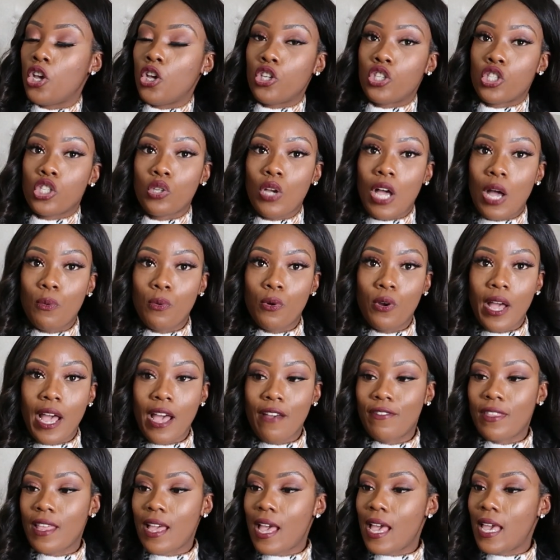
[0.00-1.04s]
so I will
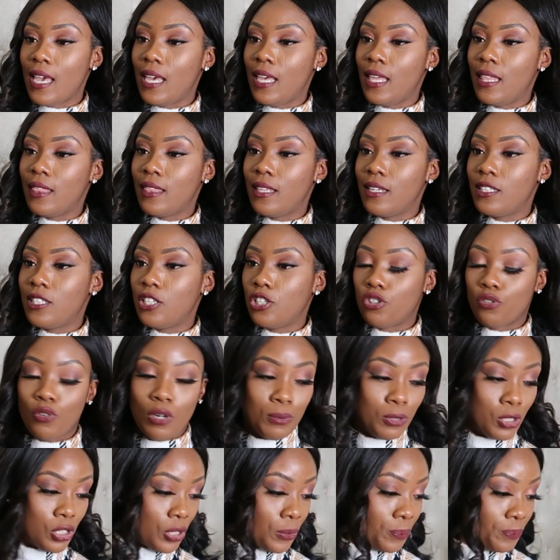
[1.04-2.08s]
have that in the
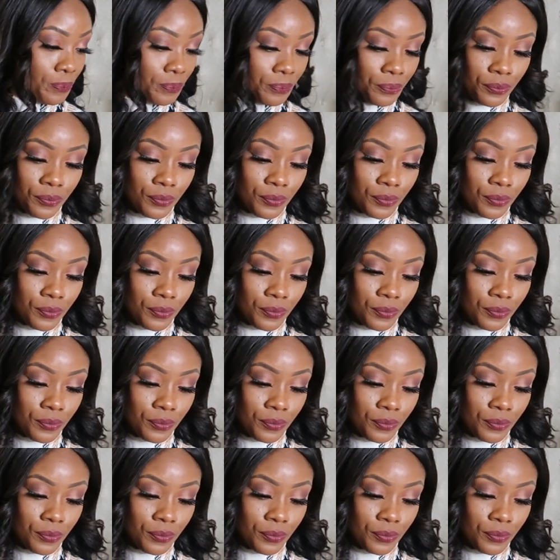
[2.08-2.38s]
description.